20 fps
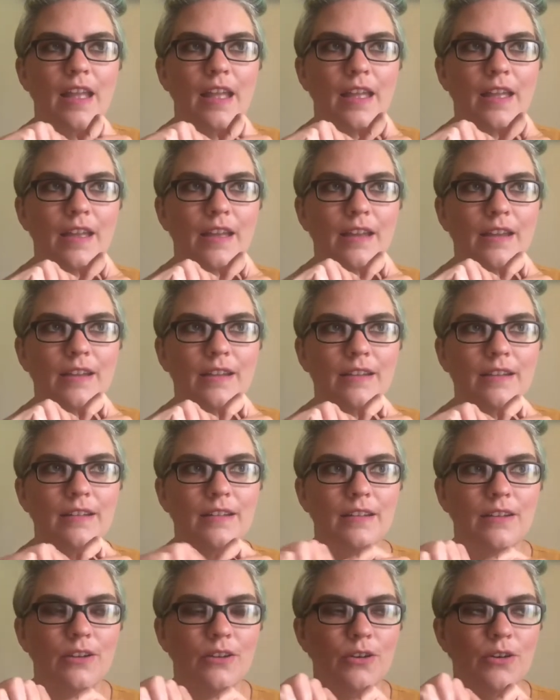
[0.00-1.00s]

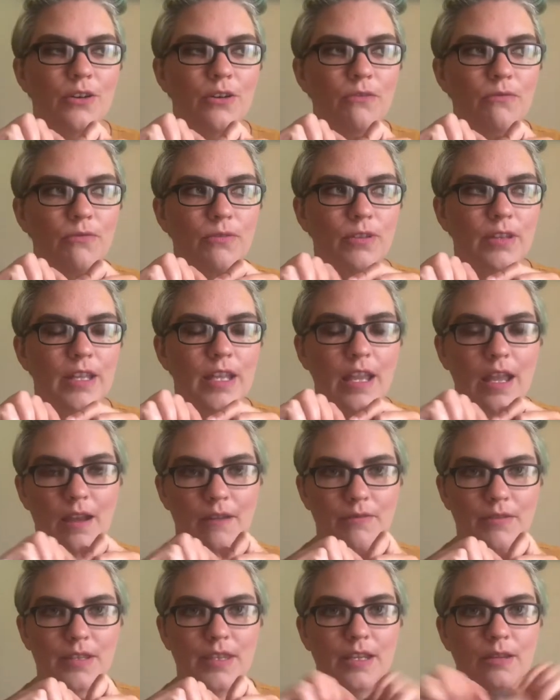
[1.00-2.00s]
And hopefully
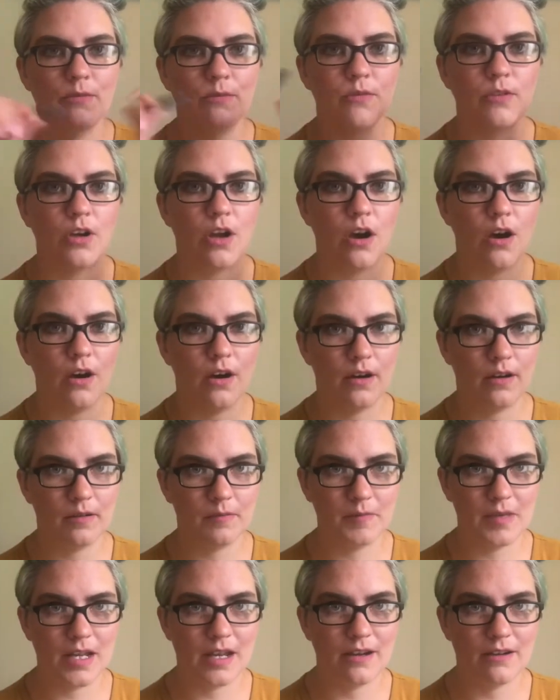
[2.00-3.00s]
everything will
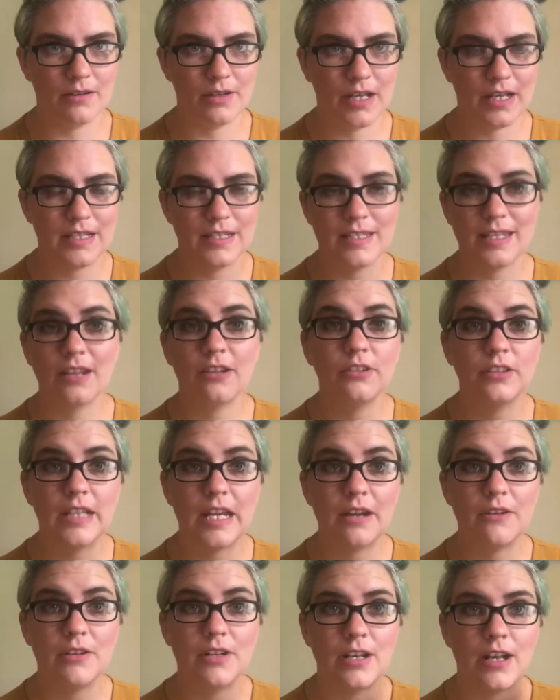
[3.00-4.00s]
calm down and settle
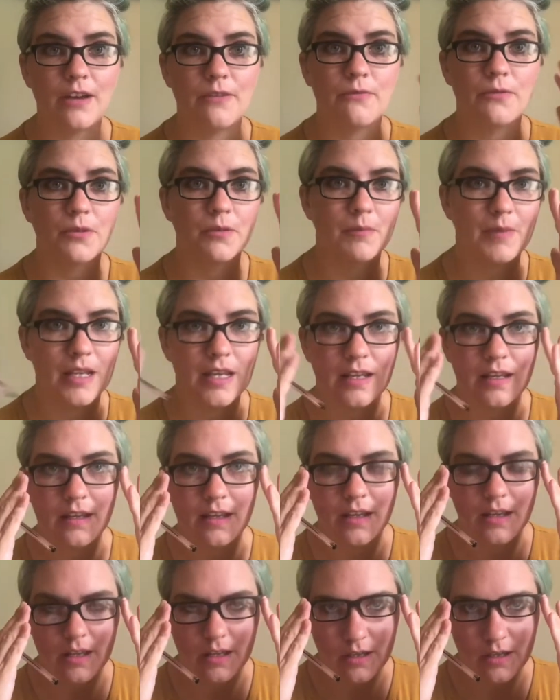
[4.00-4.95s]
down enough for me